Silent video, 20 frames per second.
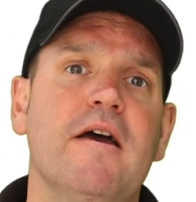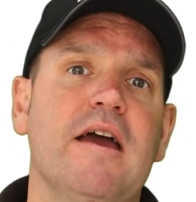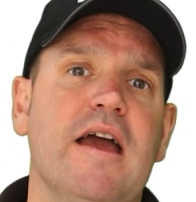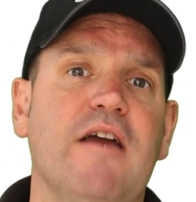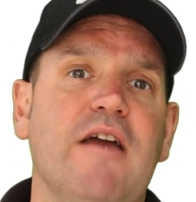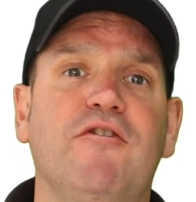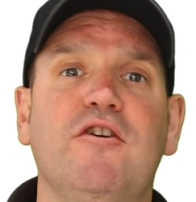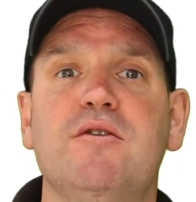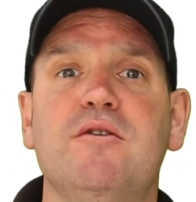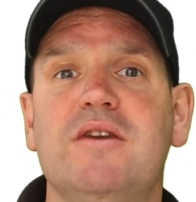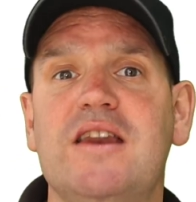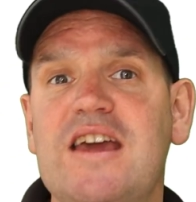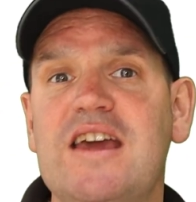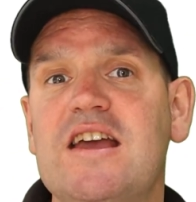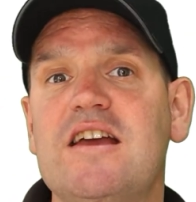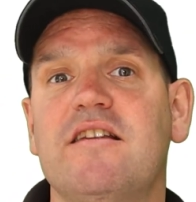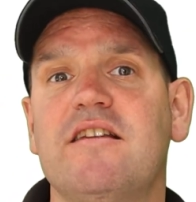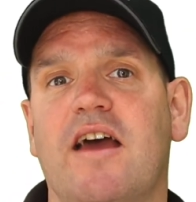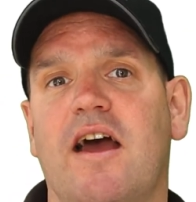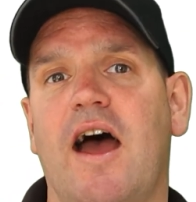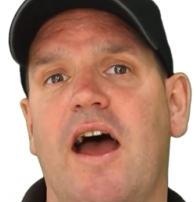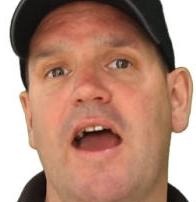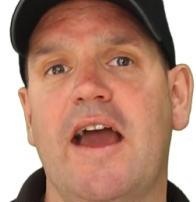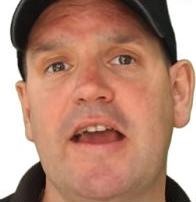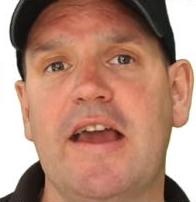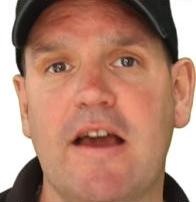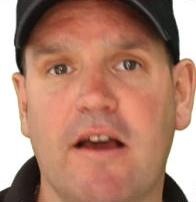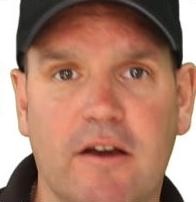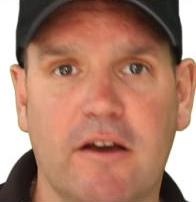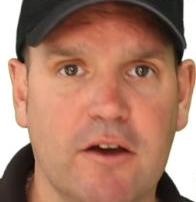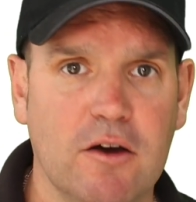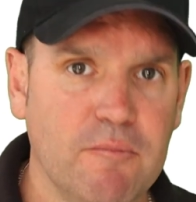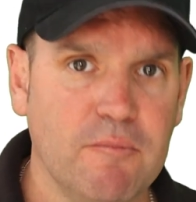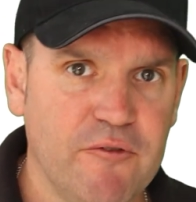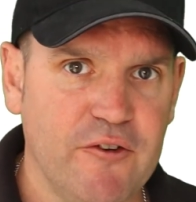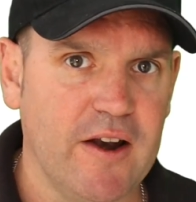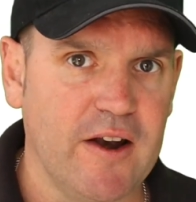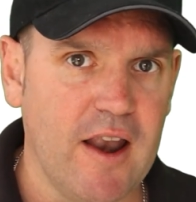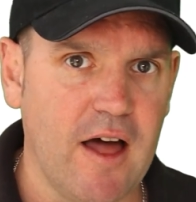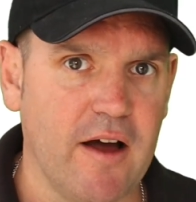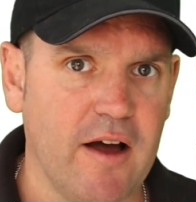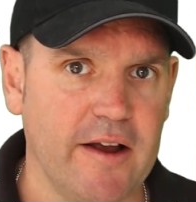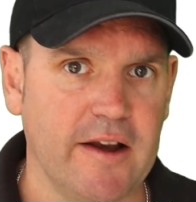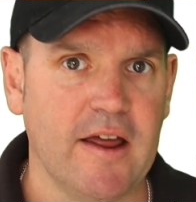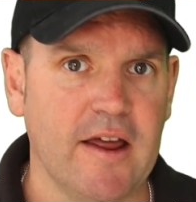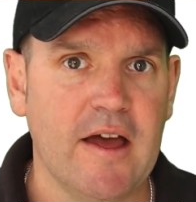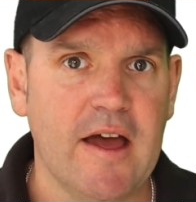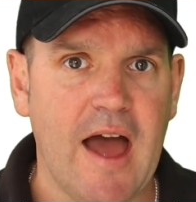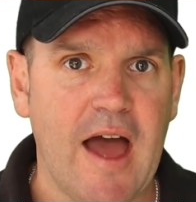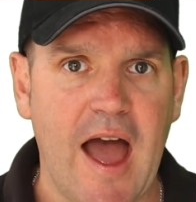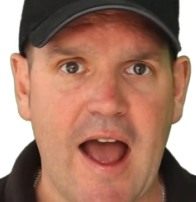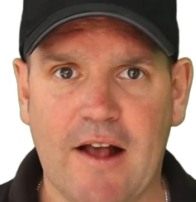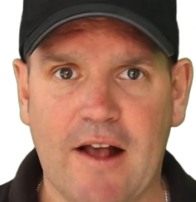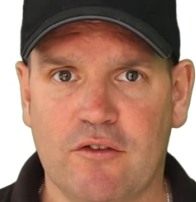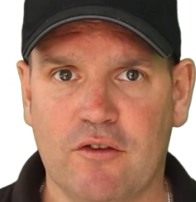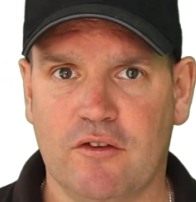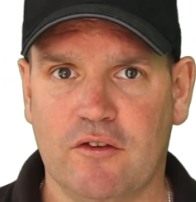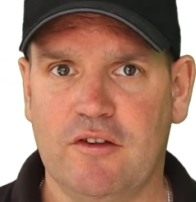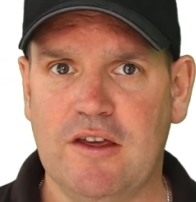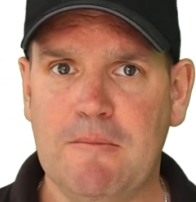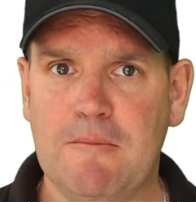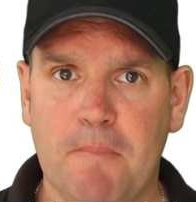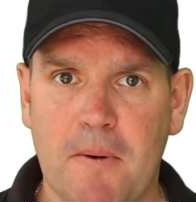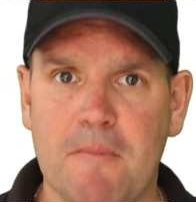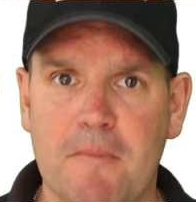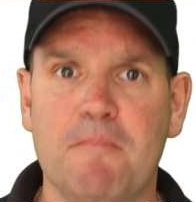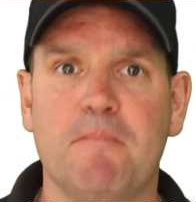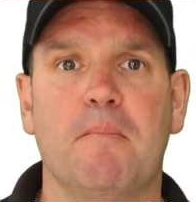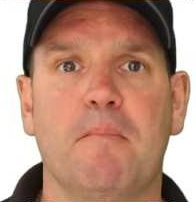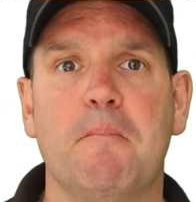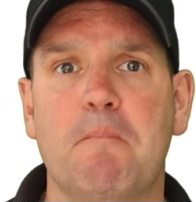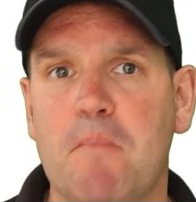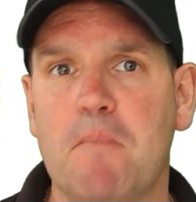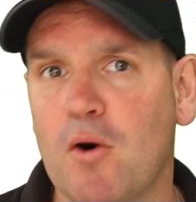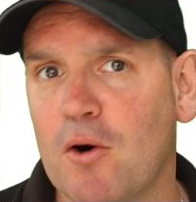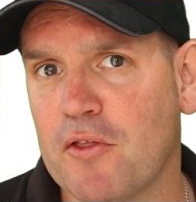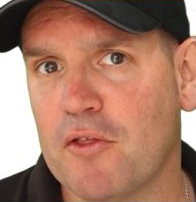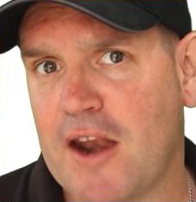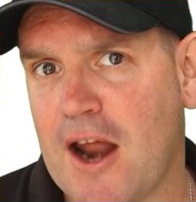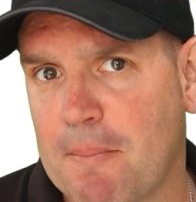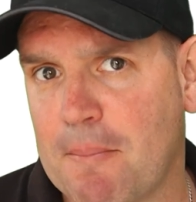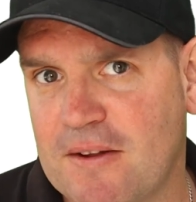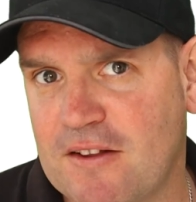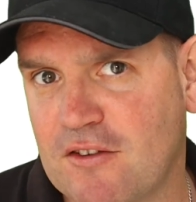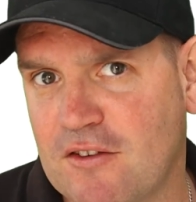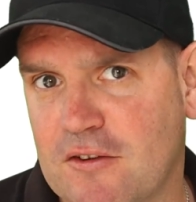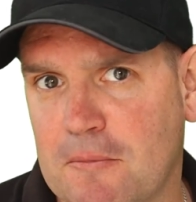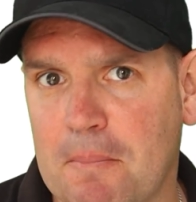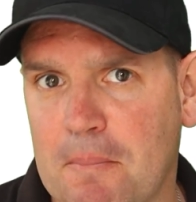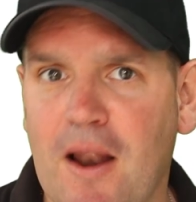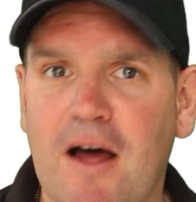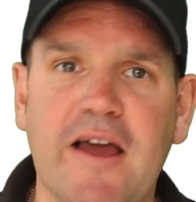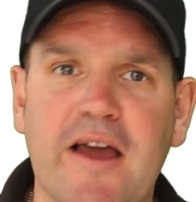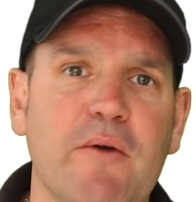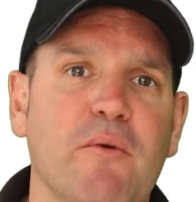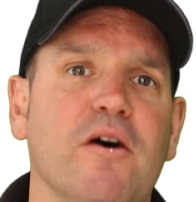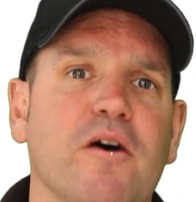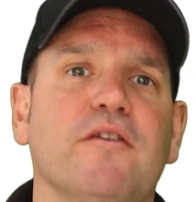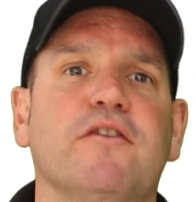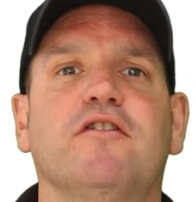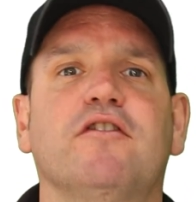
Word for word: If you need a comfort line air source heat pump, more than happy to supply you one.